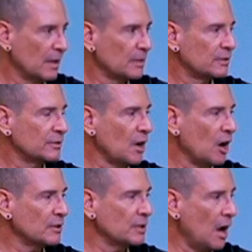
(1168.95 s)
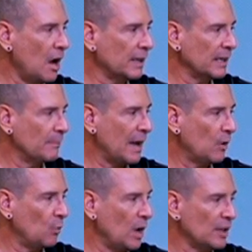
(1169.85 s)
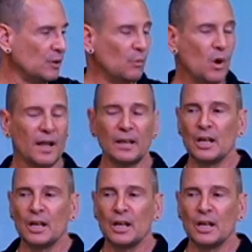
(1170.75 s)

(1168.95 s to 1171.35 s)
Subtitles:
Start talking about what you want.